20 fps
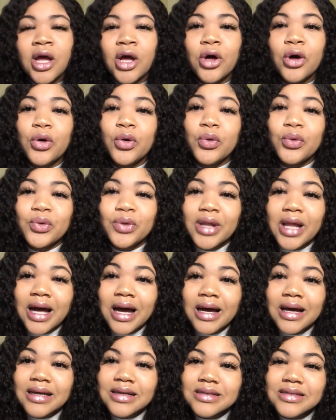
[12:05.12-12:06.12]
Who
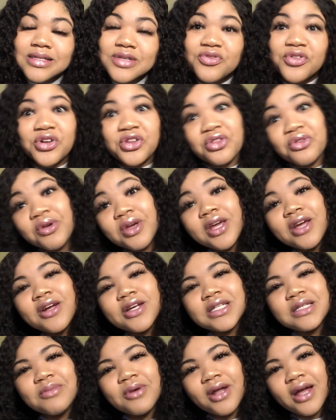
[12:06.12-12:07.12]
lies for 3
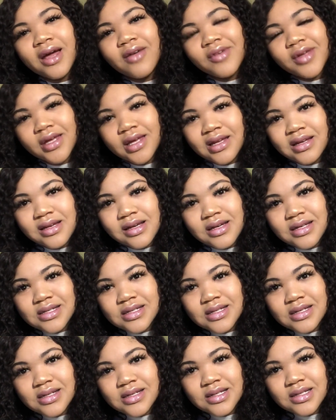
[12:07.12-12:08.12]
years about having kidney
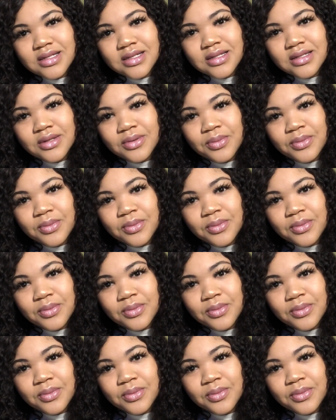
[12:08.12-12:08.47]
disease